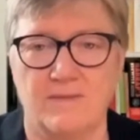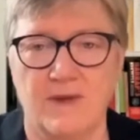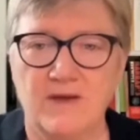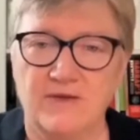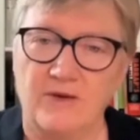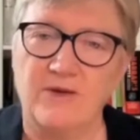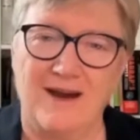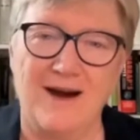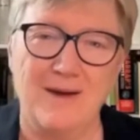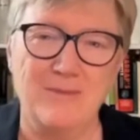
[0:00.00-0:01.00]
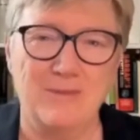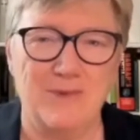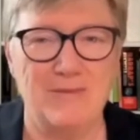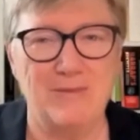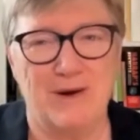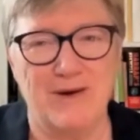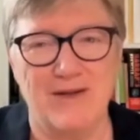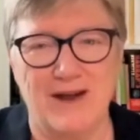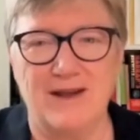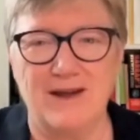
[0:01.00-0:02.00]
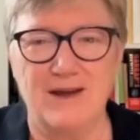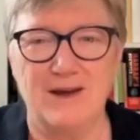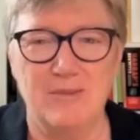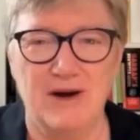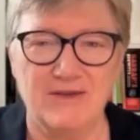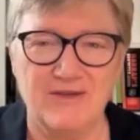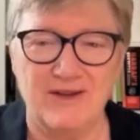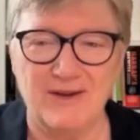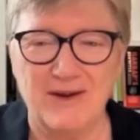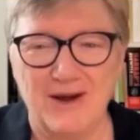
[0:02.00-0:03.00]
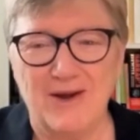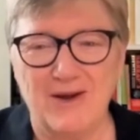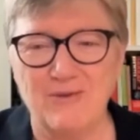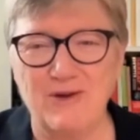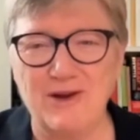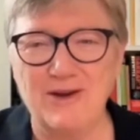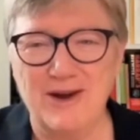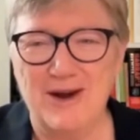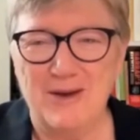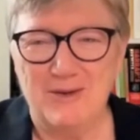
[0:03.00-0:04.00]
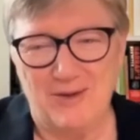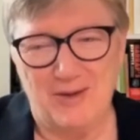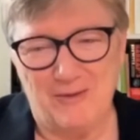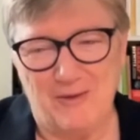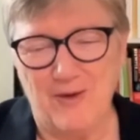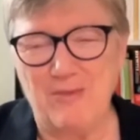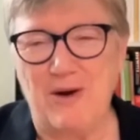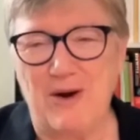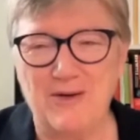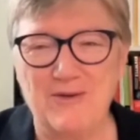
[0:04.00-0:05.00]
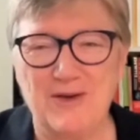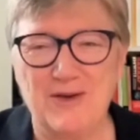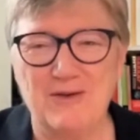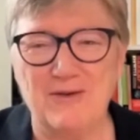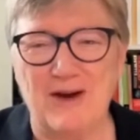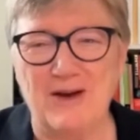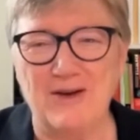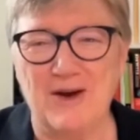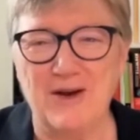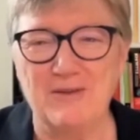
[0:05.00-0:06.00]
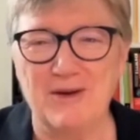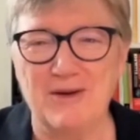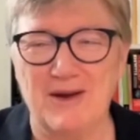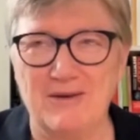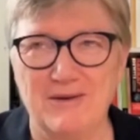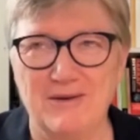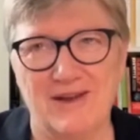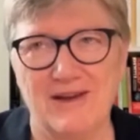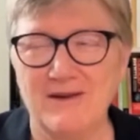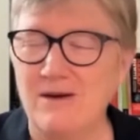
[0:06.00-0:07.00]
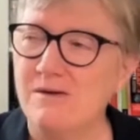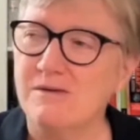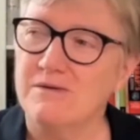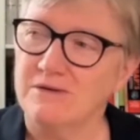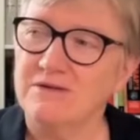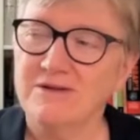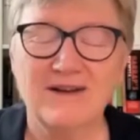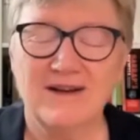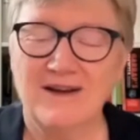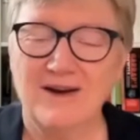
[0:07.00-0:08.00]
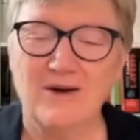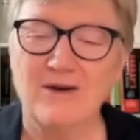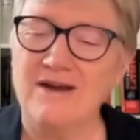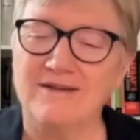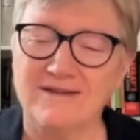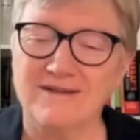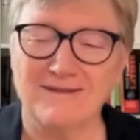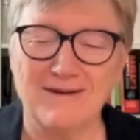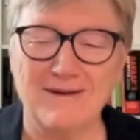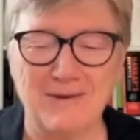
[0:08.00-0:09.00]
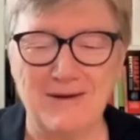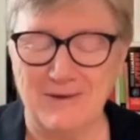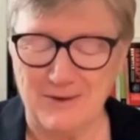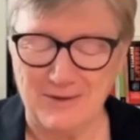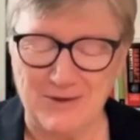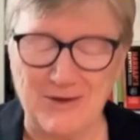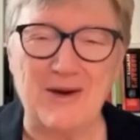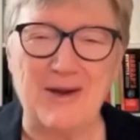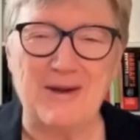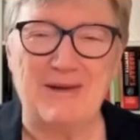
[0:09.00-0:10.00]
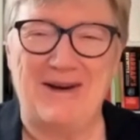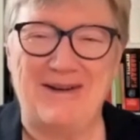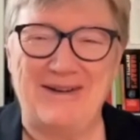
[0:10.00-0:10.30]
So yeah, I'm part of that geeky bunch that can read the fourth part of the final document and say, oh yes, oh I know what they're talking about.